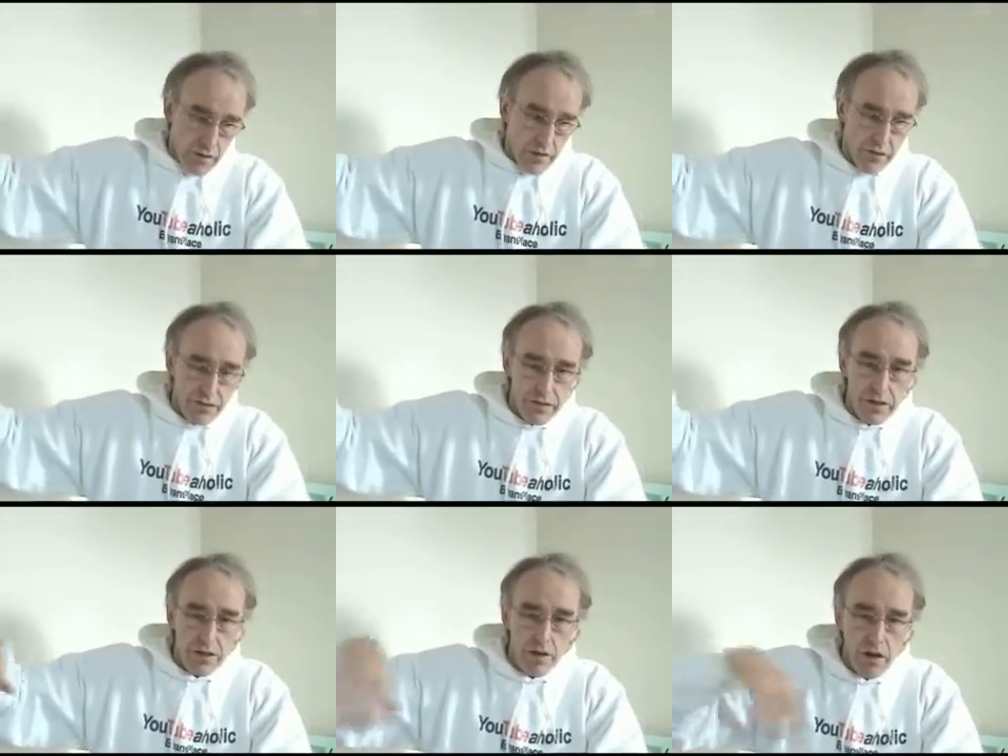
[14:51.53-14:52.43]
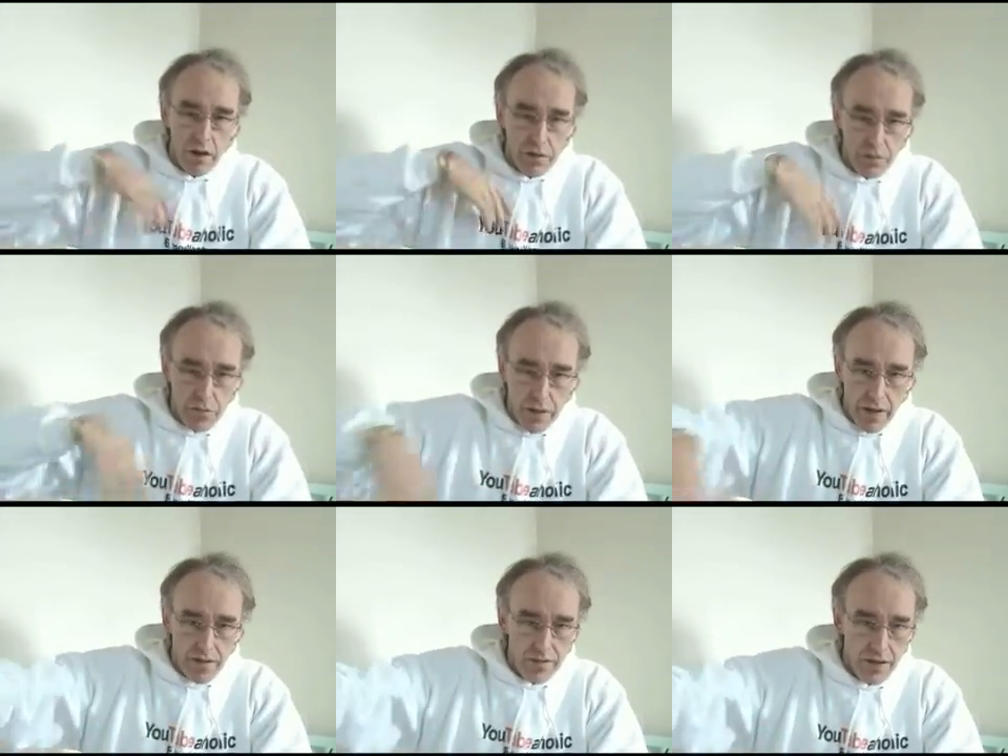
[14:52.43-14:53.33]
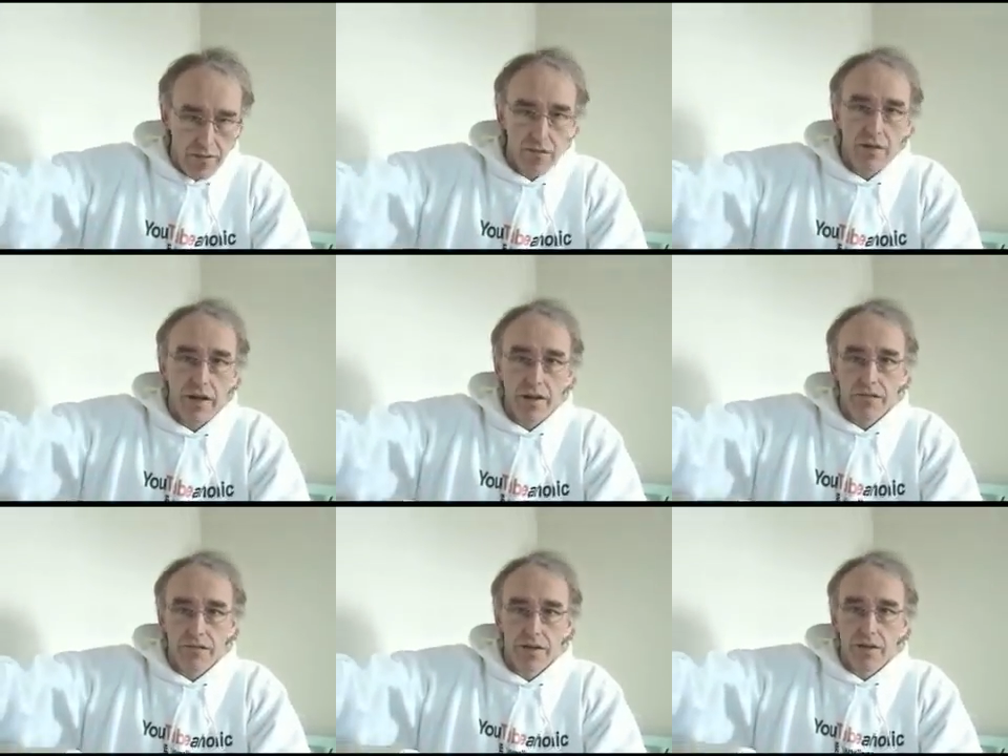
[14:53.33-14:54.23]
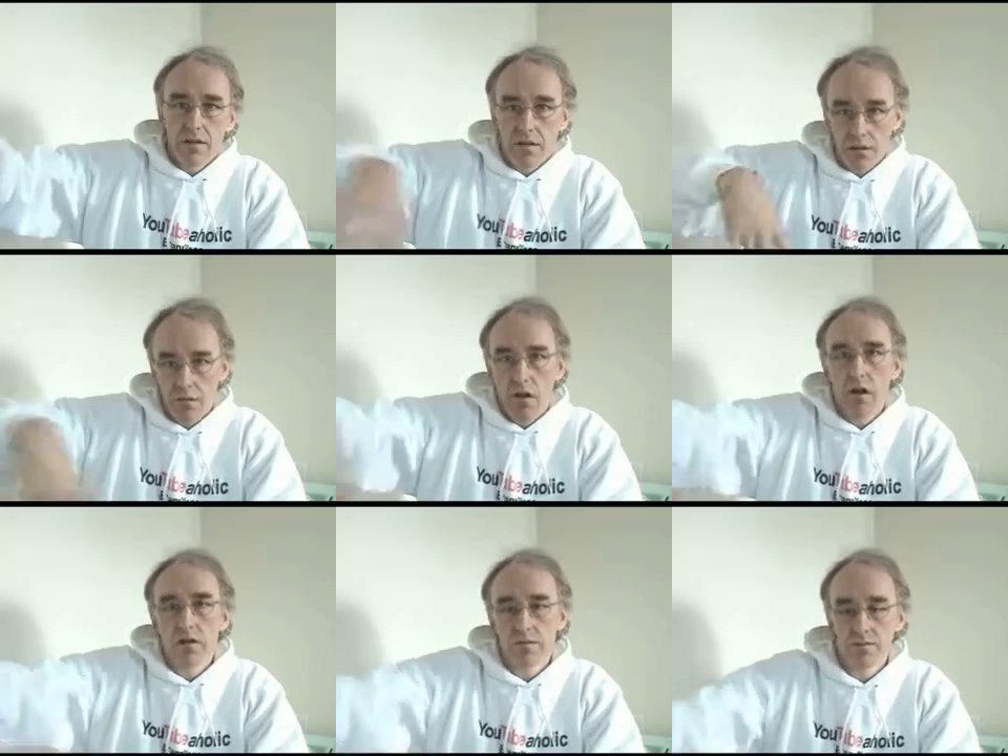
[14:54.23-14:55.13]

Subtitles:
3 feet across by 7 or 8 feet long.